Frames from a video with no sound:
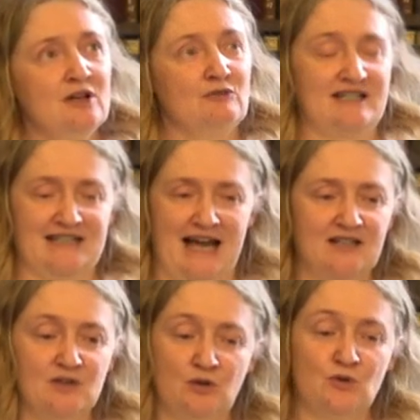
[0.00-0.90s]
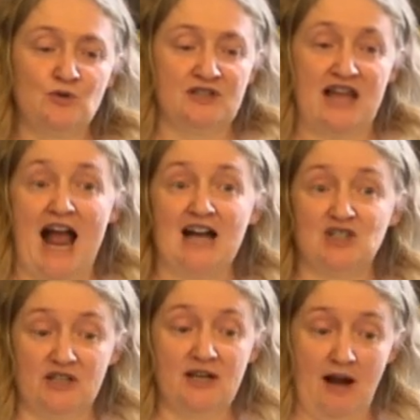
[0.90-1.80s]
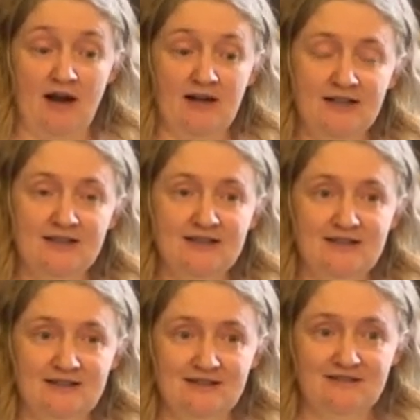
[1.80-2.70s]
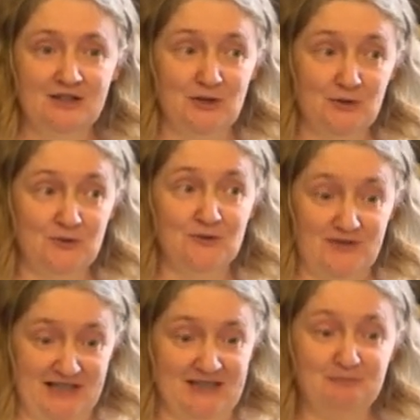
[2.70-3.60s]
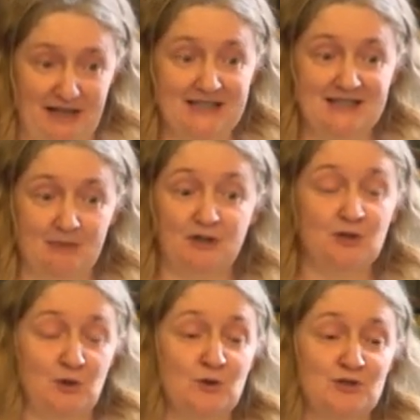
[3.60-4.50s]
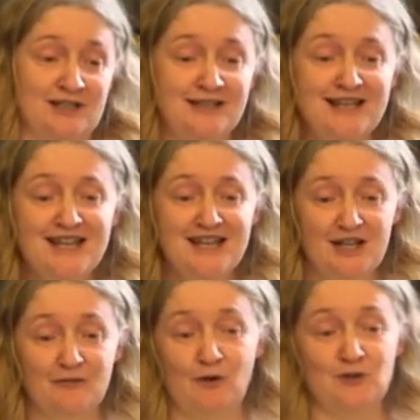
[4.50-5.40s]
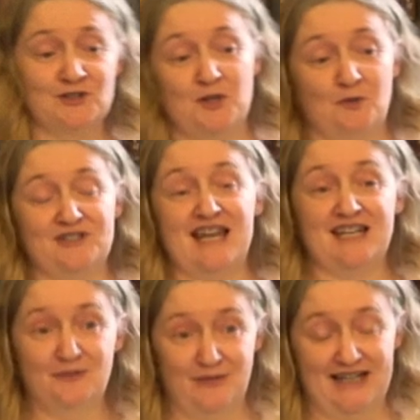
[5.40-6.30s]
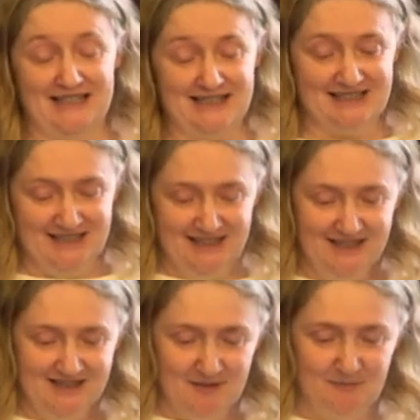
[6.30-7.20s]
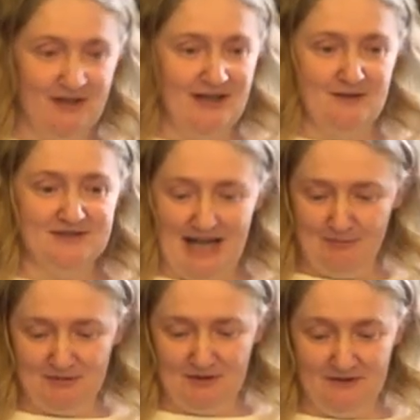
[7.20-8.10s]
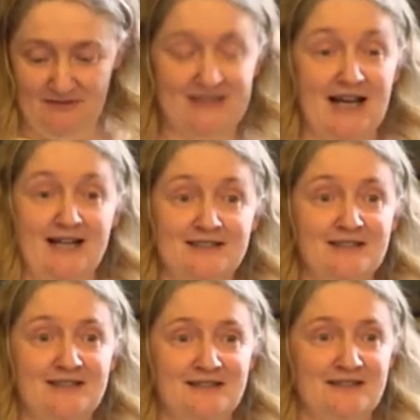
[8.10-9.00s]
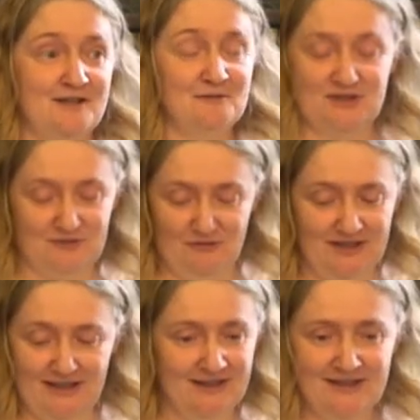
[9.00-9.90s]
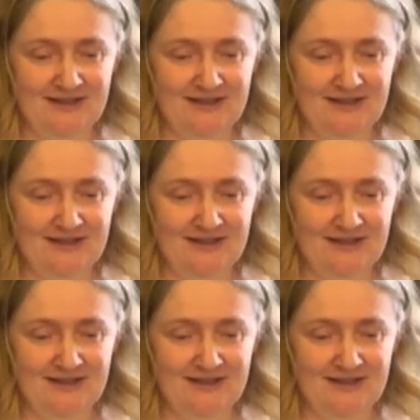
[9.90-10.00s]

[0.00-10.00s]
rectangular enclosure that actually cut, you know, this big timber enclosure. Unfortunately, there wasn't any fines, but it was absolutely fantastic. It was really